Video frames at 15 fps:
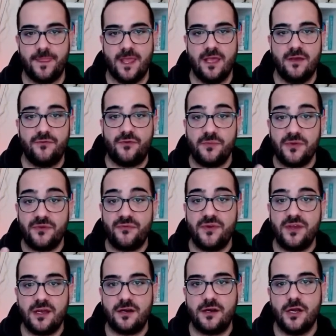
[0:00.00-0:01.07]
From the
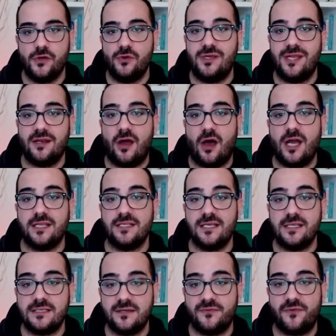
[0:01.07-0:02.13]
figure, you can
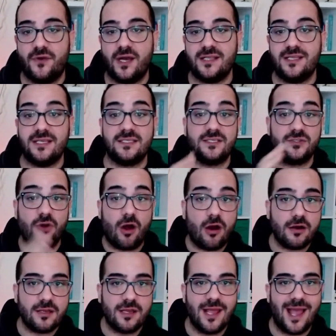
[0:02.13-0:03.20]
identify the
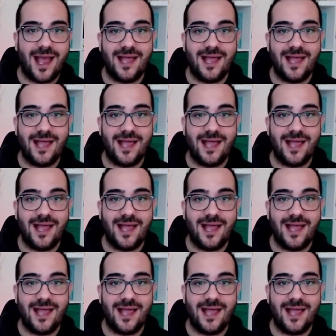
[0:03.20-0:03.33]
start